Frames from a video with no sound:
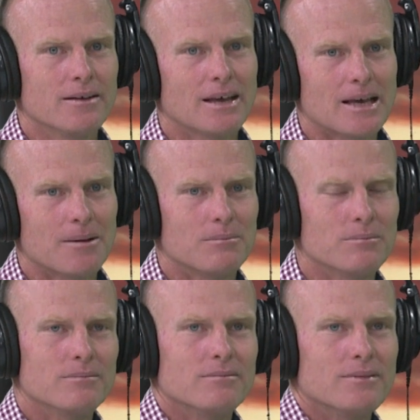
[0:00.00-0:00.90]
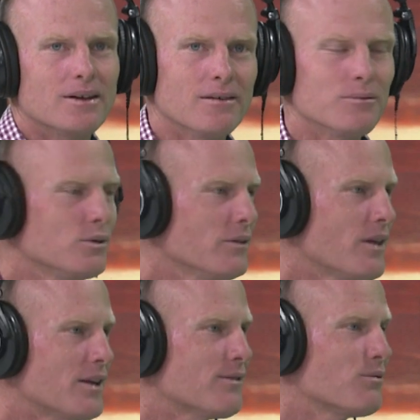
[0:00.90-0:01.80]
Well, if
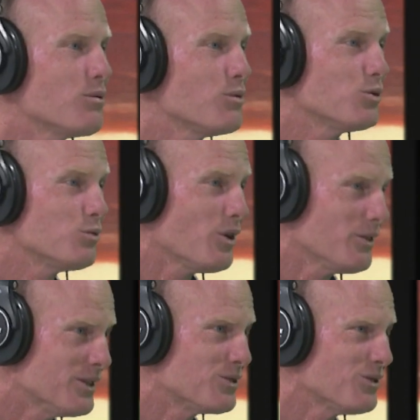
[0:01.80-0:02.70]
that's the reward, well, I did all